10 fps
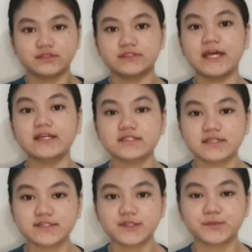Next
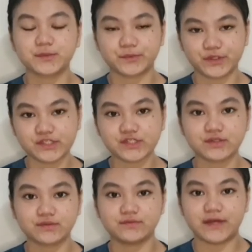is the preparation
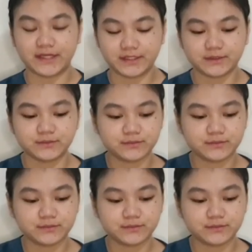of the vial.